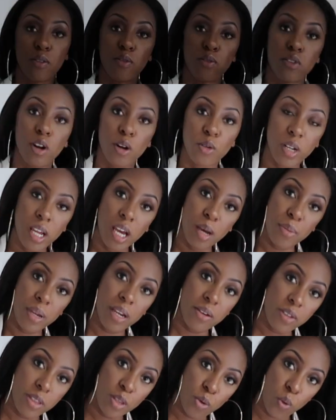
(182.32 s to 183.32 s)
I've rolled it up
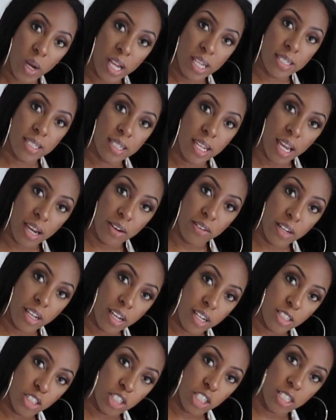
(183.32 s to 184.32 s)
here in the waist
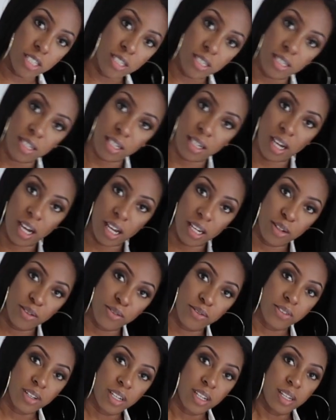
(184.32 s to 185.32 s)
area just to kind
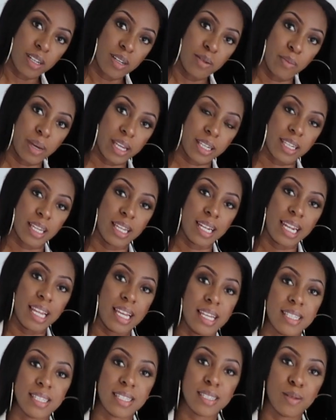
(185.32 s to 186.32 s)
of make it
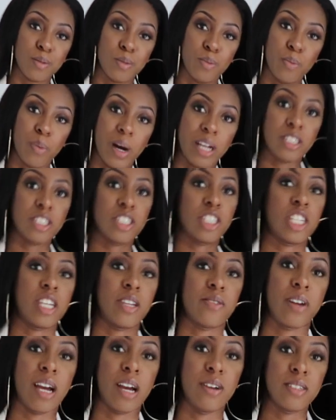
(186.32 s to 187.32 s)
less
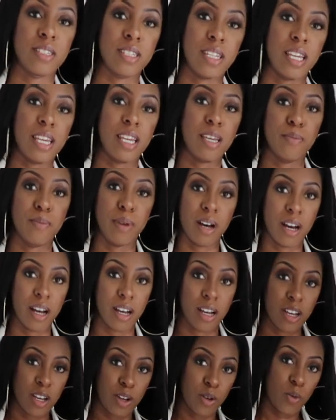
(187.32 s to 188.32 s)
bunchy around here, but
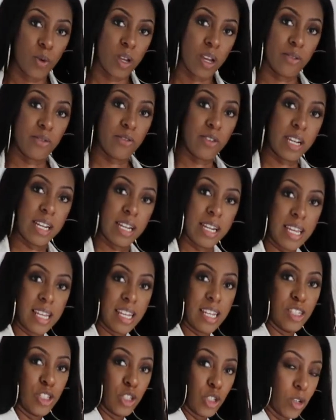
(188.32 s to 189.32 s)
we are
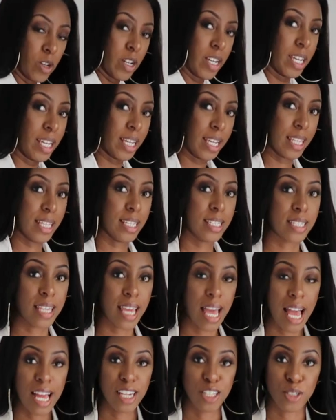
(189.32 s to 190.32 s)
really enjoying this
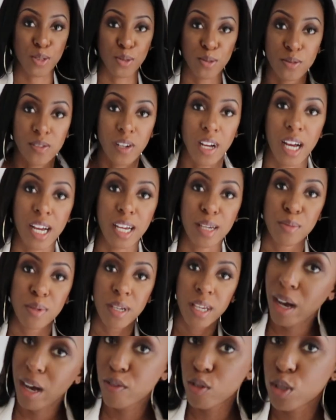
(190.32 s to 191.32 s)
casual vibe.
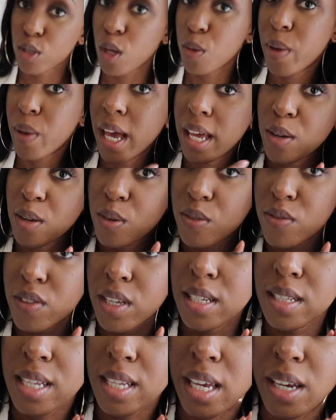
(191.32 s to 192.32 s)
I've also paired it with
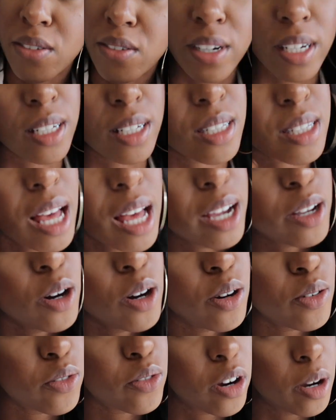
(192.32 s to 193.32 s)
these earrings that I
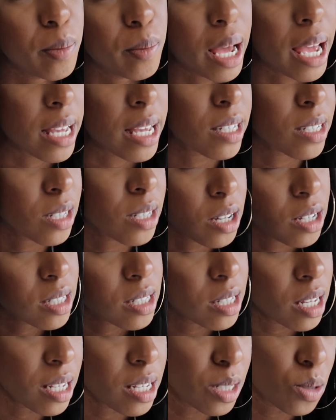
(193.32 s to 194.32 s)
got from
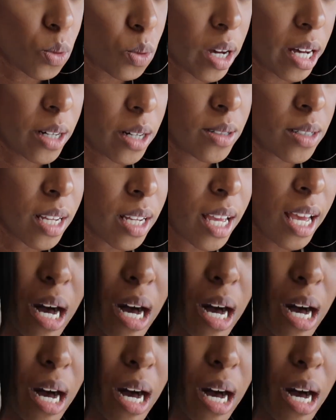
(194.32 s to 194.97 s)
Asos as well.